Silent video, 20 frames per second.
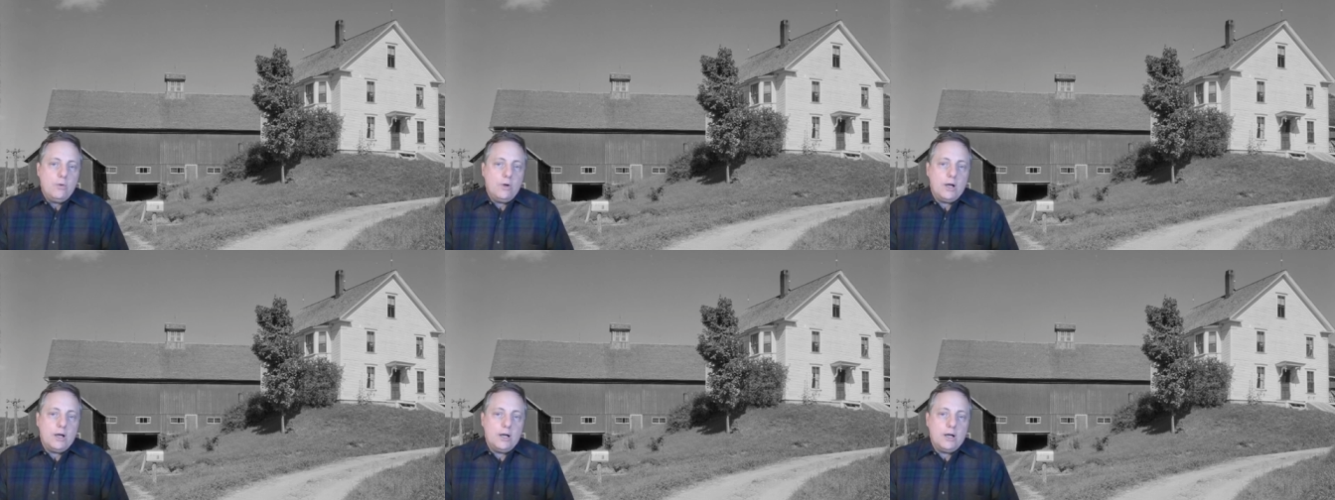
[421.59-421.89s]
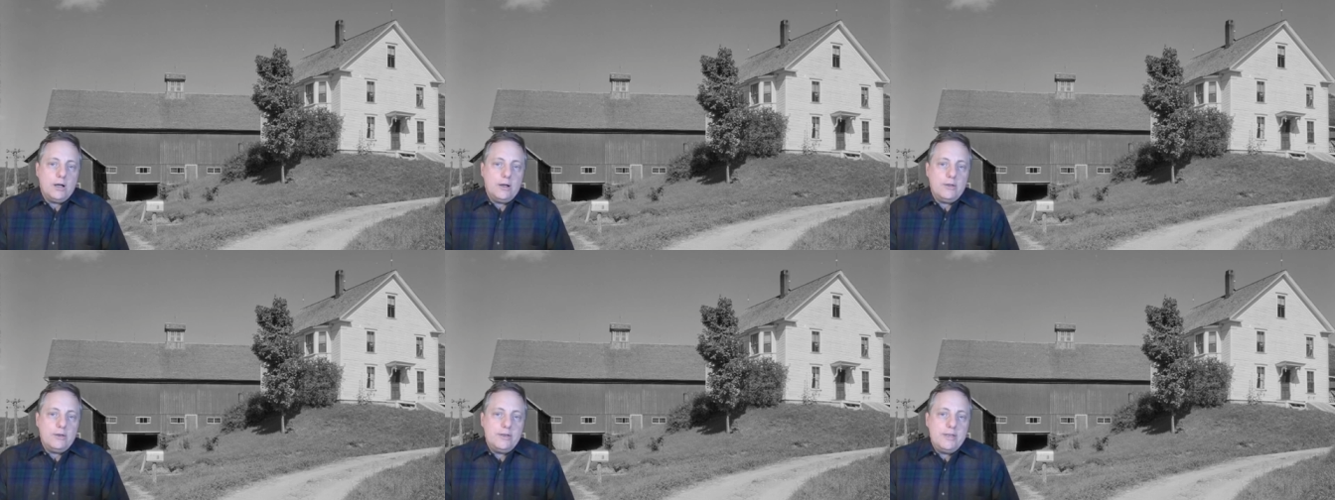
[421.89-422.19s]

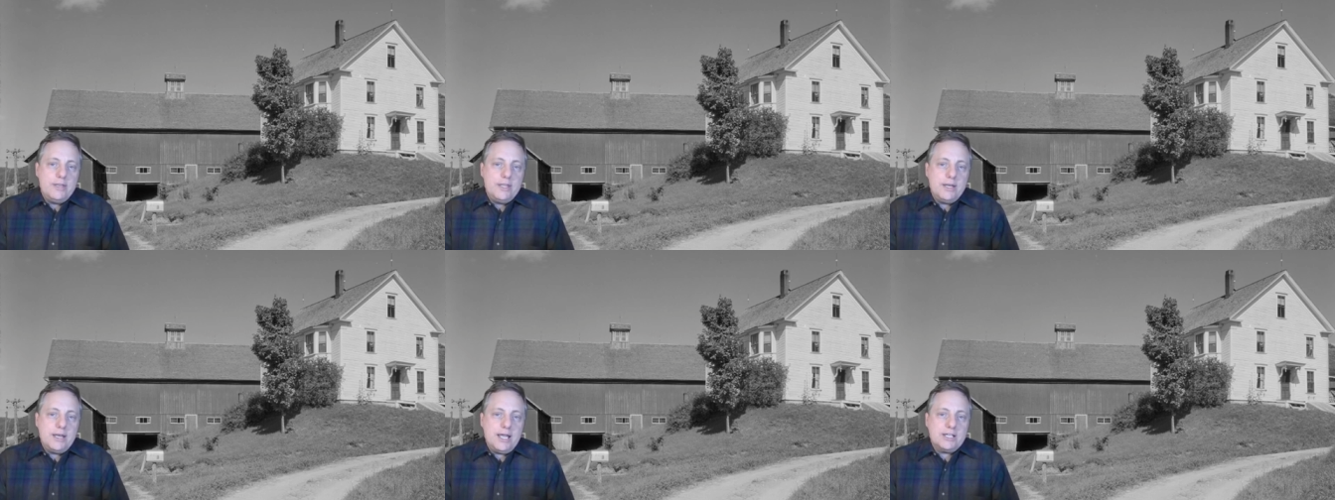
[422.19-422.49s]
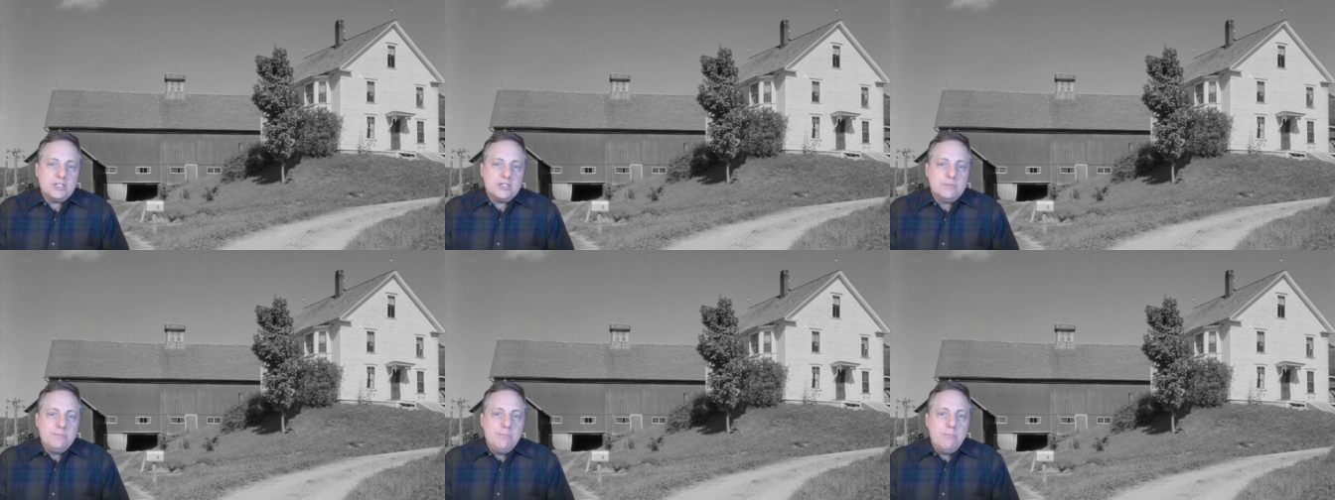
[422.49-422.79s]
Uh, the
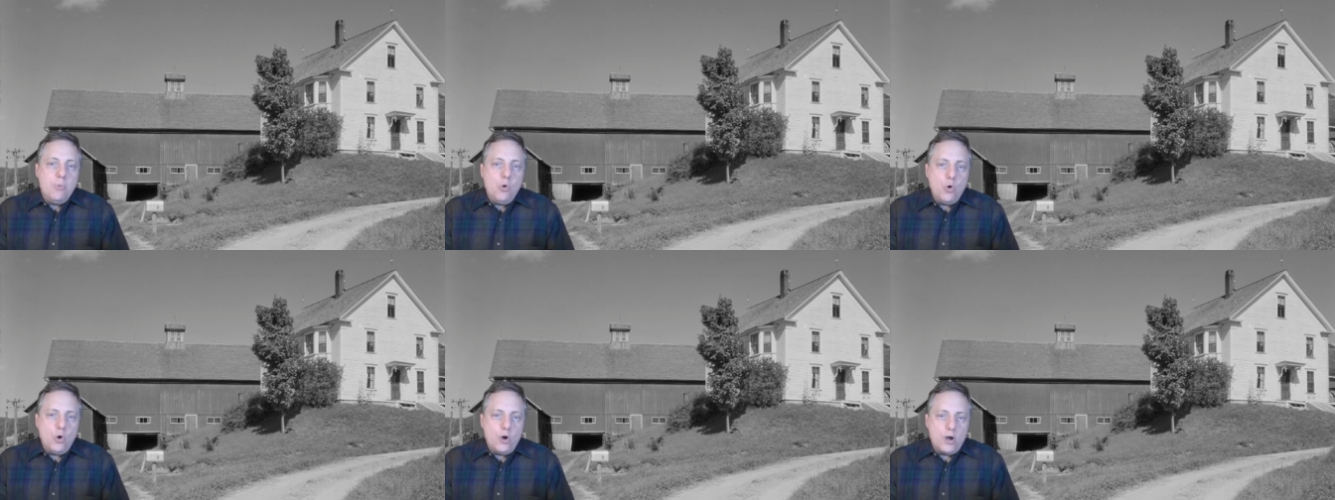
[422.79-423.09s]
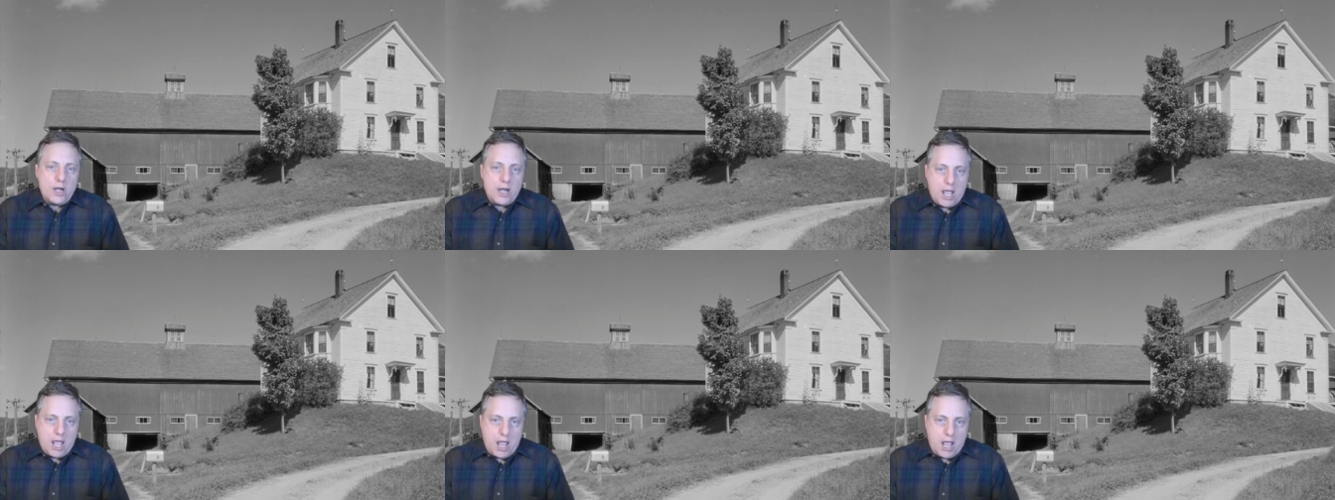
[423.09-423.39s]
next
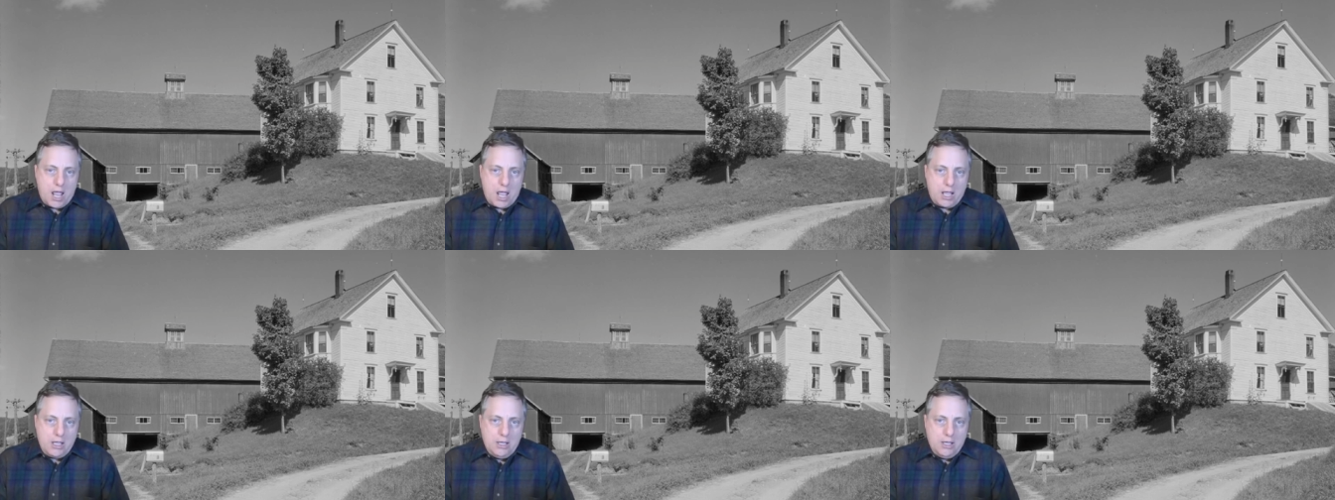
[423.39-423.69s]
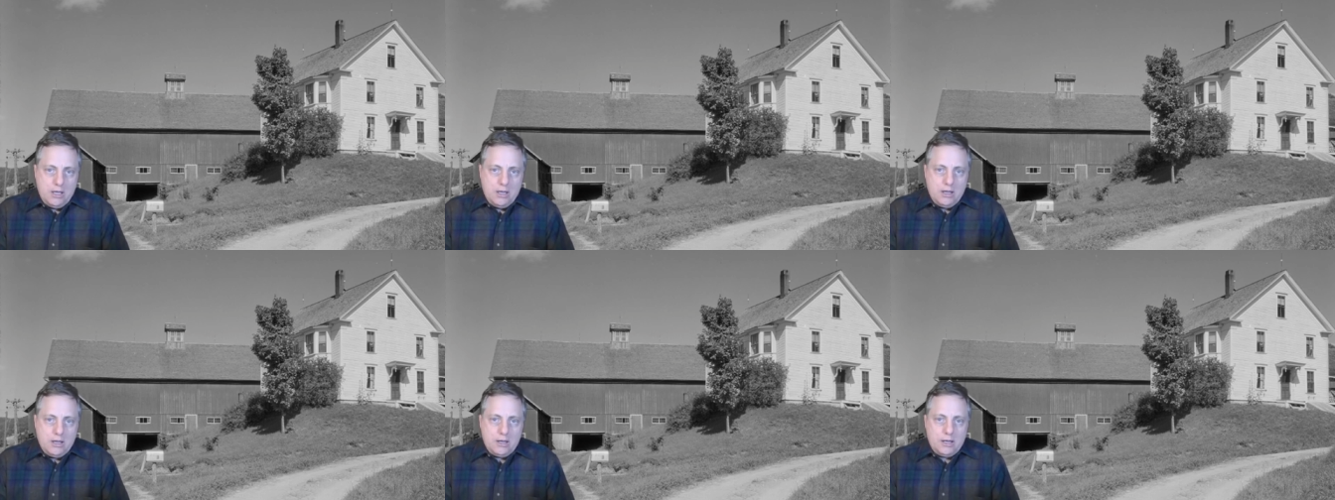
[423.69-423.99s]
morning,
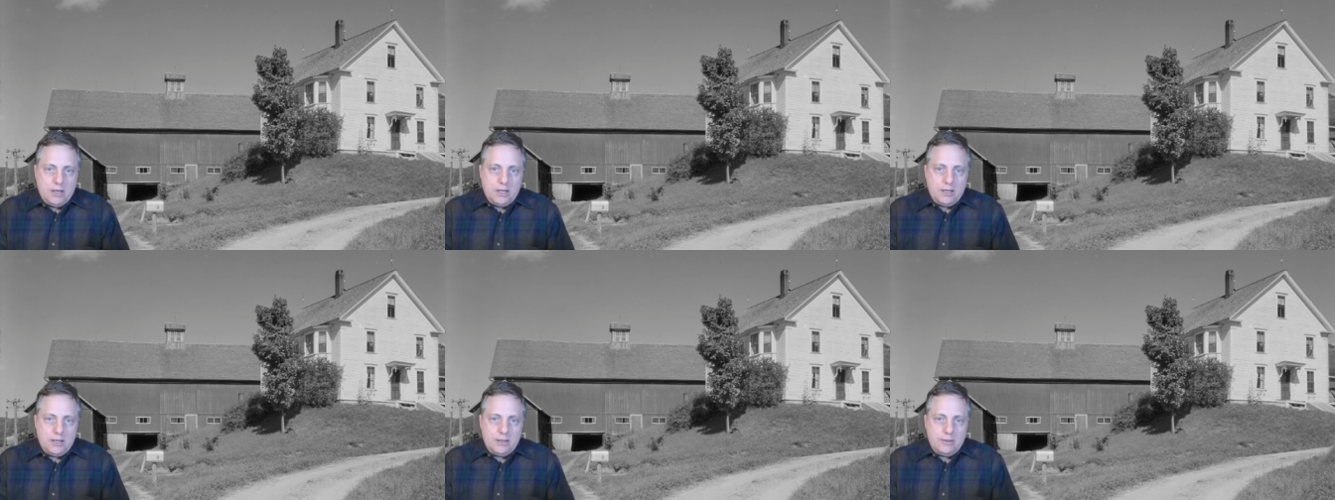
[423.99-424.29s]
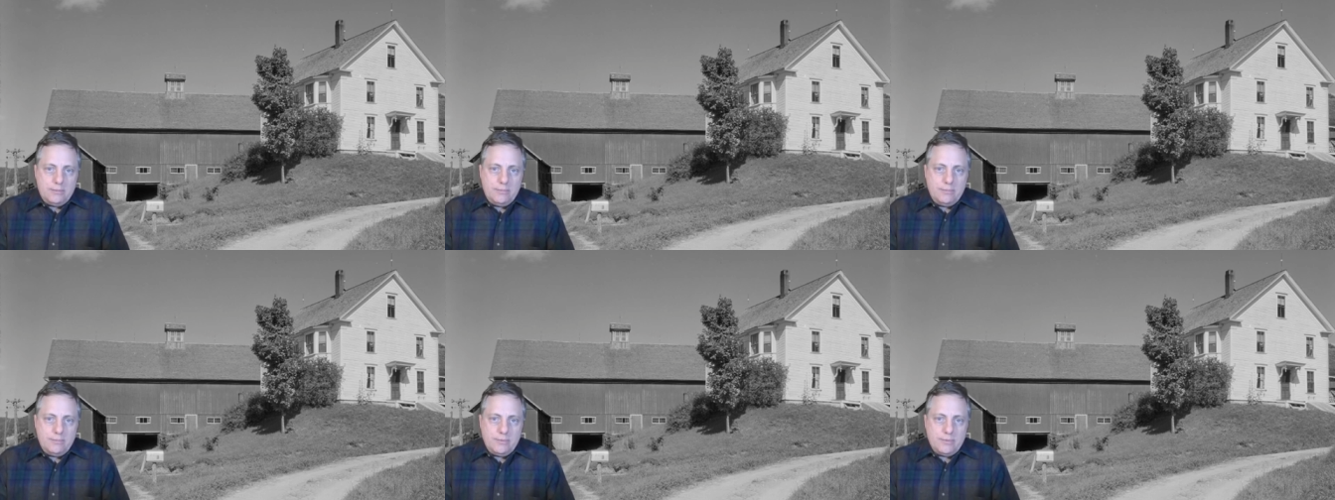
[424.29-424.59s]

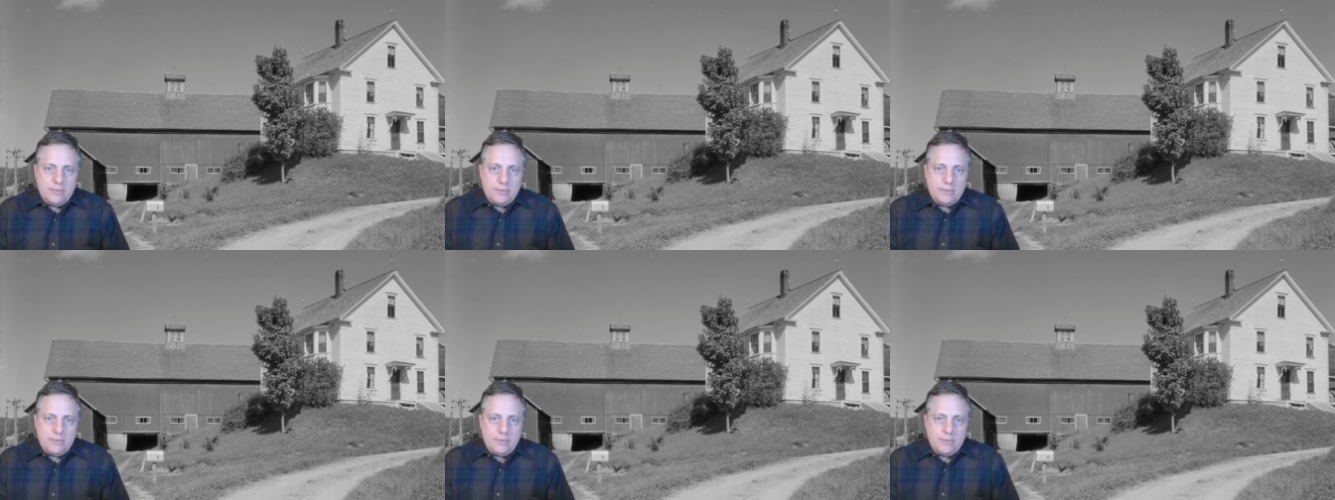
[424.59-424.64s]
uh,